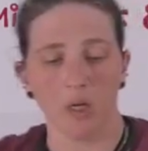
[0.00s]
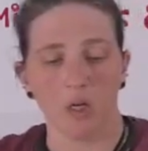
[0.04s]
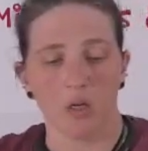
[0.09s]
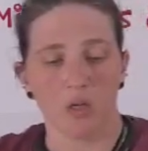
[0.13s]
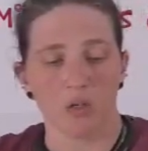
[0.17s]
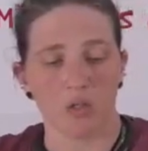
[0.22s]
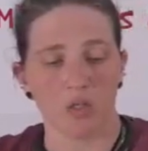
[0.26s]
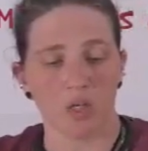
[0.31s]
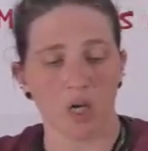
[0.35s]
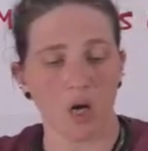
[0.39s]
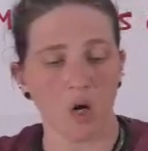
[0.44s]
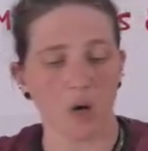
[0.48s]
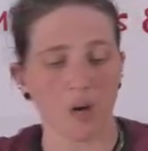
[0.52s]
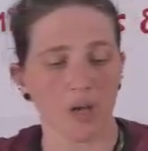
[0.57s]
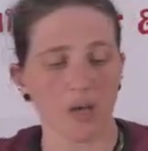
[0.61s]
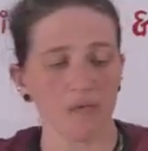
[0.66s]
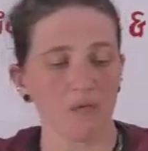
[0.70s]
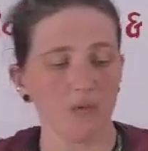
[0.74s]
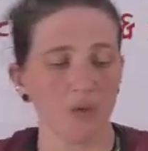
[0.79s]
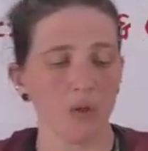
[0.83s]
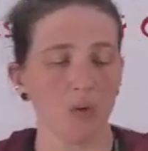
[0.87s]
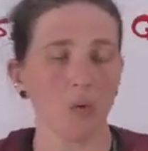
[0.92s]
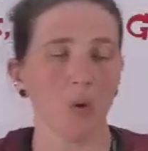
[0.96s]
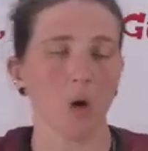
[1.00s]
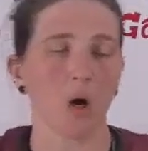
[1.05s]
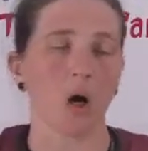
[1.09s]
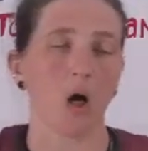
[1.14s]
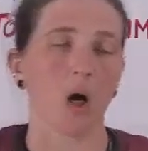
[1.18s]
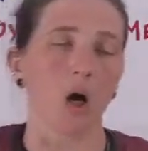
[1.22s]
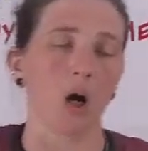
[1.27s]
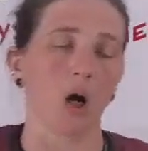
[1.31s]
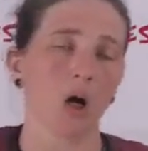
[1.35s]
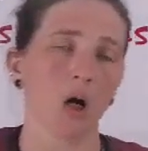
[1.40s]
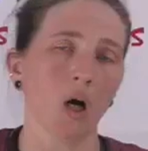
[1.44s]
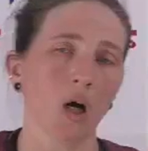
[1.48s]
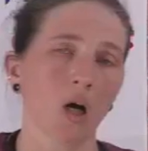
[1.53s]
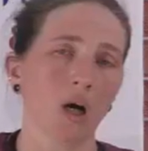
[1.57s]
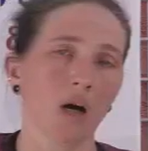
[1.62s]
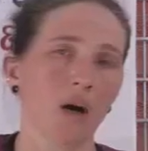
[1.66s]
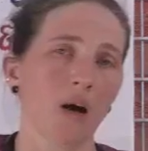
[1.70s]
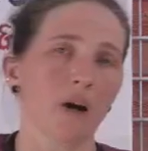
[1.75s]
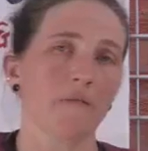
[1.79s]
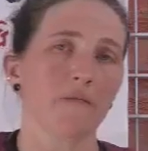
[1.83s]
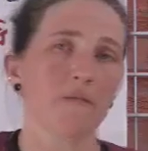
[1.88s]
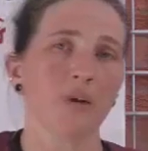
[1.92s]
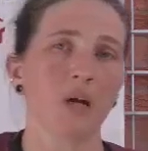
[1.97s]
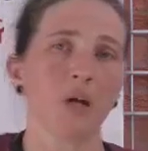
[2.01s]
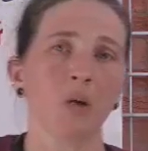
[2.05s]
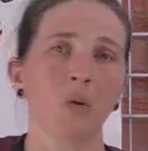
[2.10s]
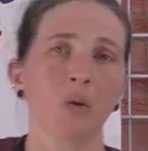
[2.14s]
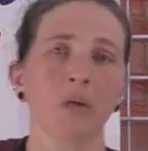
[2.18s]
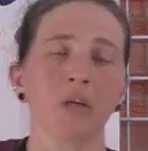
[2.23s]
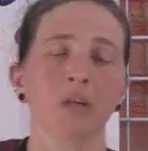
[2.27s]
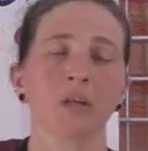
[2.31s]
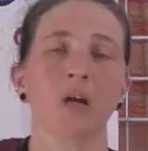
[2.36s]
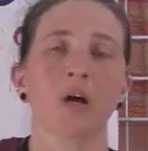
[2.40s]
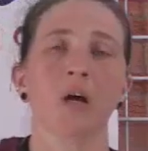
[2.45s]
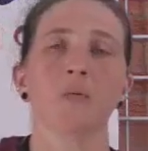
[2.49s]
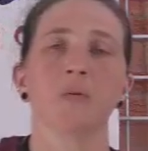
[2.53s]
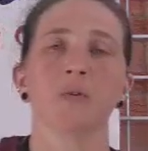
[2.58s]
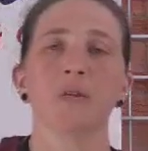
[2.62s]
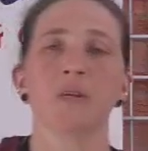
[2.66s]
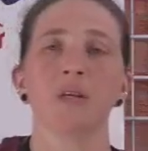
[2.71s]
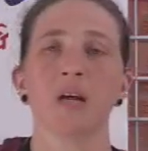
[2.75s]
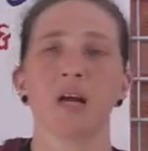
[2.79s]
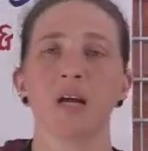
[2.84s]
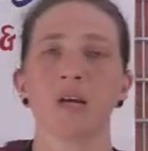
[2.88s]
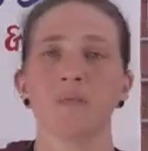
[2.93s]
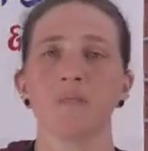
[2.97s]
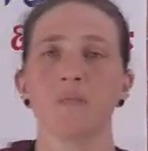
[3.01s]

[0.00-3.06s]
So if you are following along with the Night